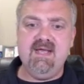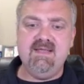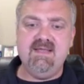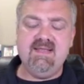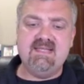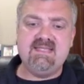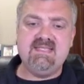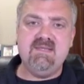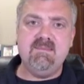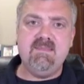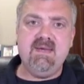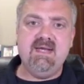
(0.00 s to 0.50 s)
All
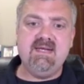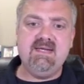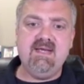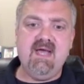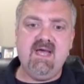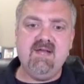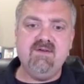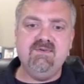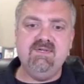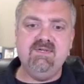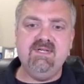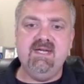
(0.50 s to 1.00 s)
right, that's the
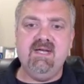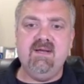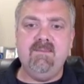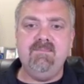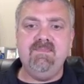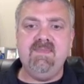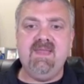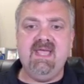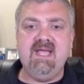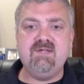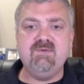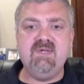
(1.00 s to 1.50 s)

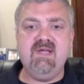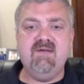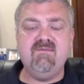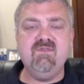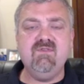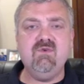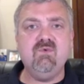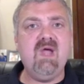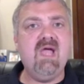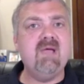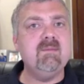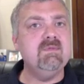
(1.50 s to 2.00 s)
mitochondria. Next,
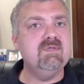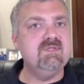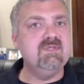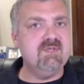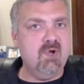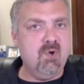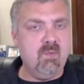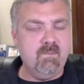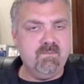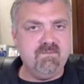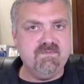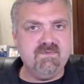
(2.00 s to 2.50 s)
we have the
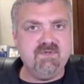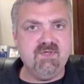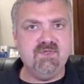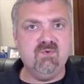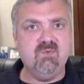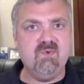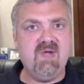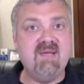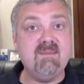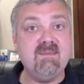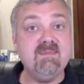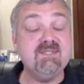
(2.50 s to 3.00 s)
ribosome.
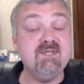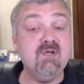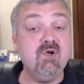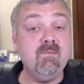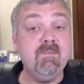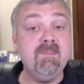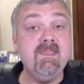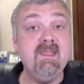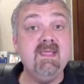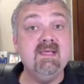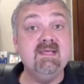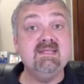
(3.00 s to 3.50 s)
So the
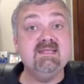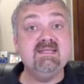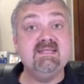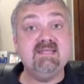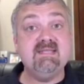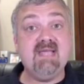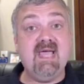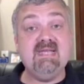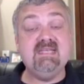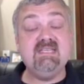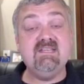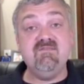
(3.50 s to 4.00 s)
ribosome,
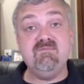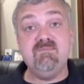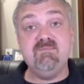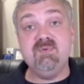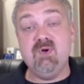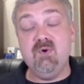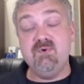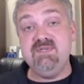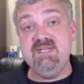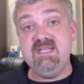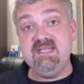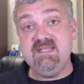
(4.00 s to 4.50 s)
site
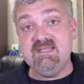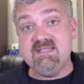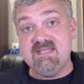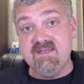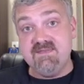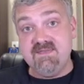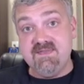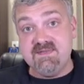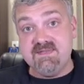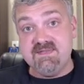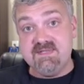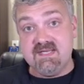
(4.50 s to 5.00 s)
of
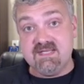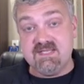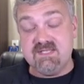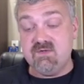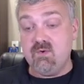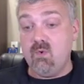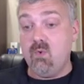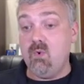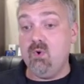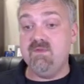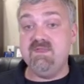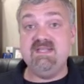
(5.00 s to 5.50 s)
protein
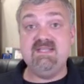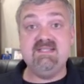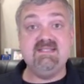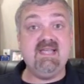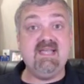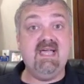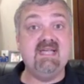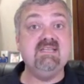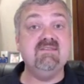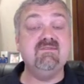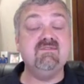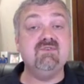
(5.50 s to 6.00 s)
synthesis, or
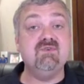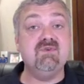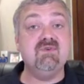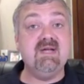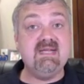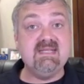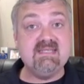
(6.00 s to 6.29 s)
the site of